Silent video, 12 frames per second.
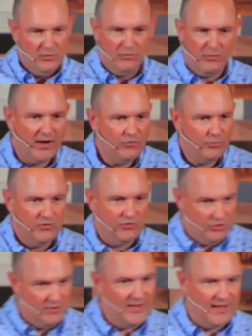graduates,
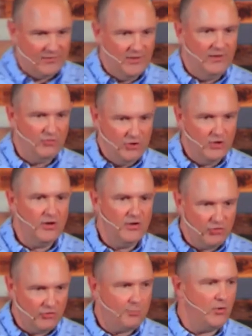you're in that season. You're in
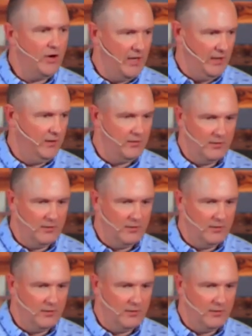spring.